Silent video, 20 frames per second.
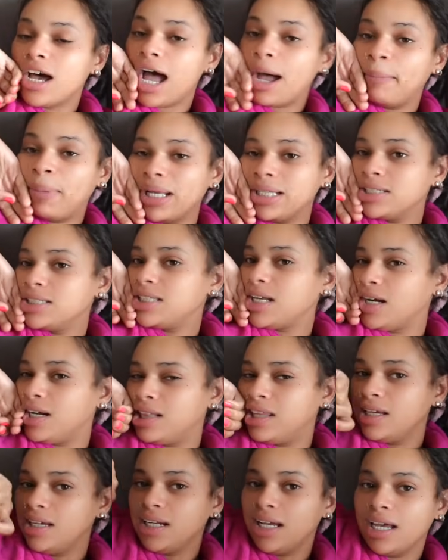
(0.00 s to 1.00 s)
I'm about to start
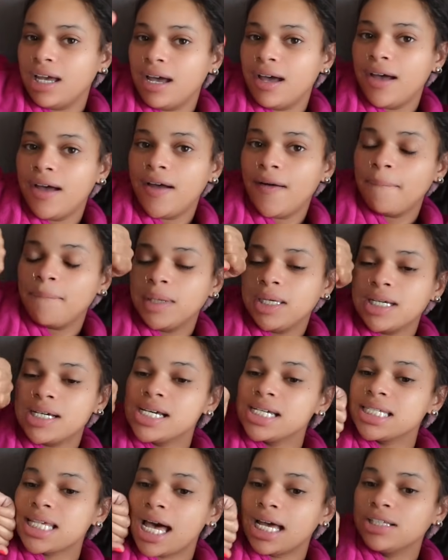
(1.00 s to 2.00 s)
cleaning up
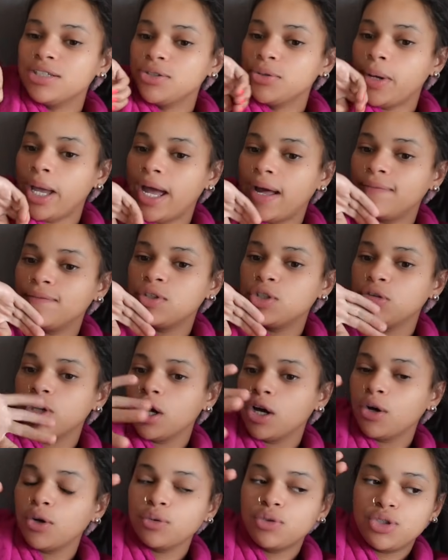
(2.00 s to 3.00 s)
because I do have to
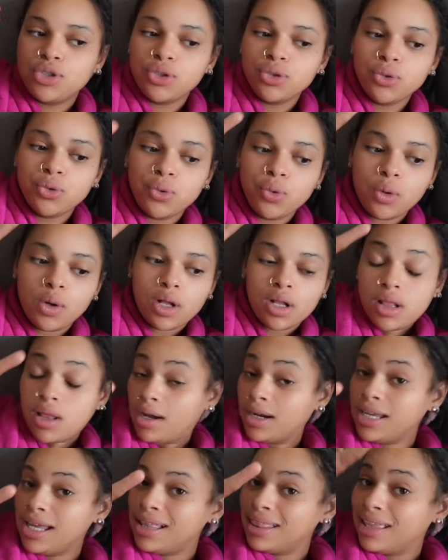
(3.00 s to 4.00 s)
go to
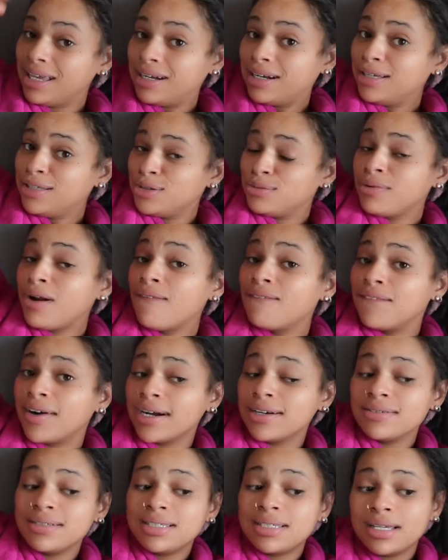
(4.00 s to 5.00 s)
Clark Atlanta
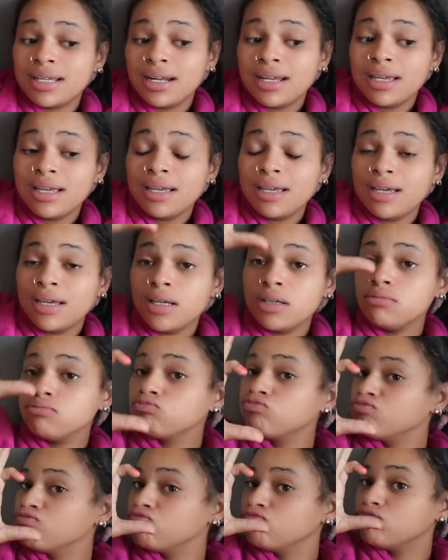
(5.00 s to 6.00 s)
University.
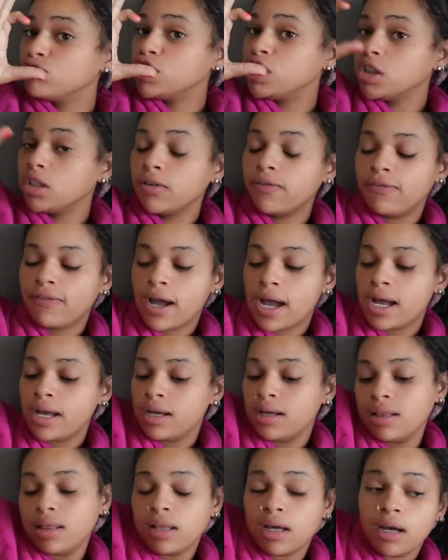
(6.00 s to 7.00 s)
Cheerfly
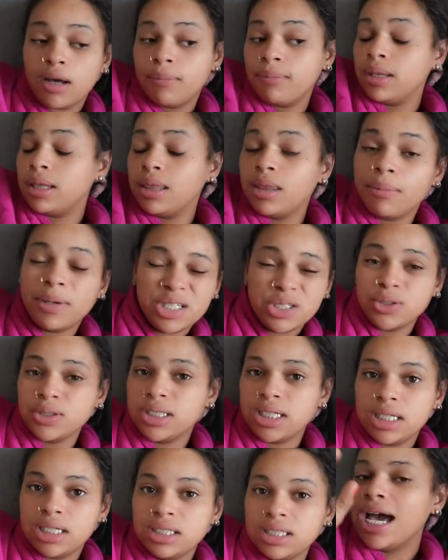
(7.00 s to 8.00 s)
alum in the
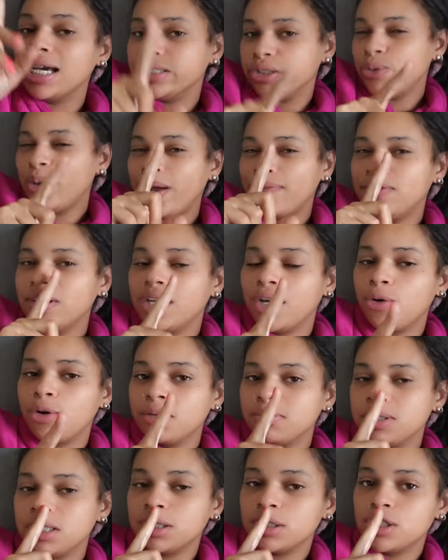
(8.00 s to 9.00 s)
building. Do have to go
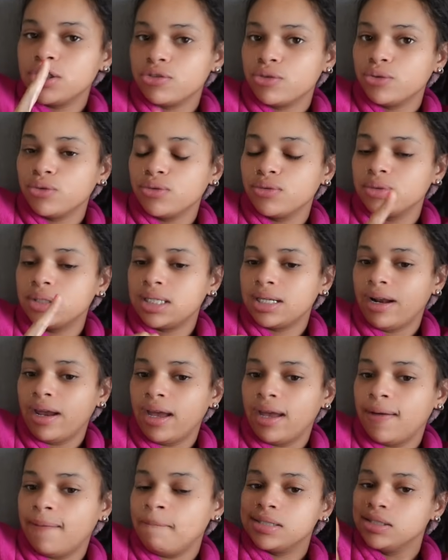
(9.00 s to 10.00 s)
up to the school
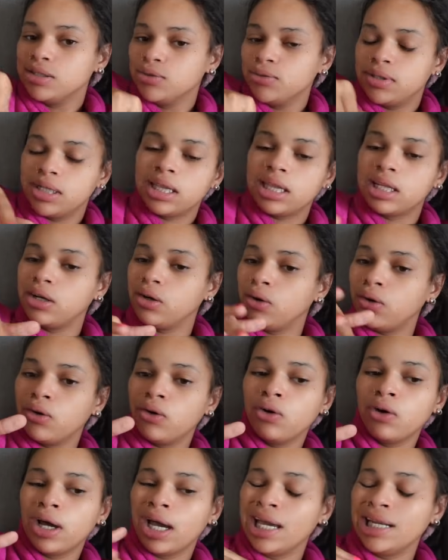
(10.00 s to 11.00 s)
today to do the
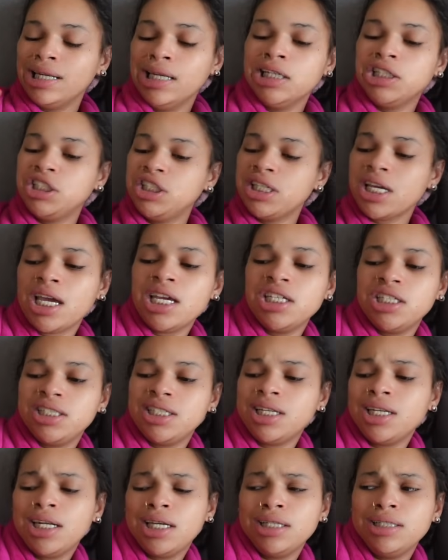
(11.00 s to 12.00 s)
little
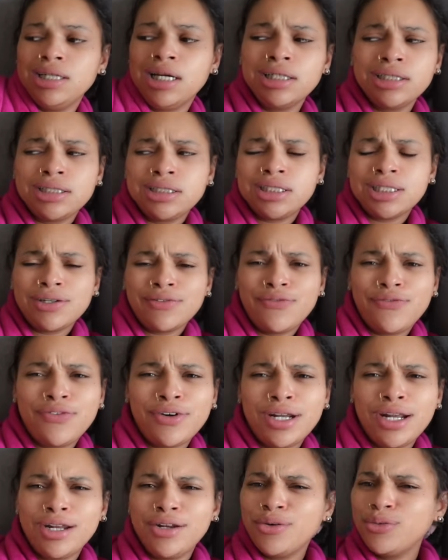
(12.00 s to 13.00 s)
initiation induction
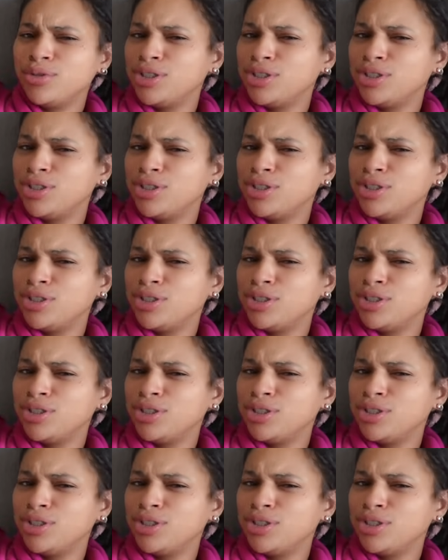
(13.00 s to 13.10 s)
for the new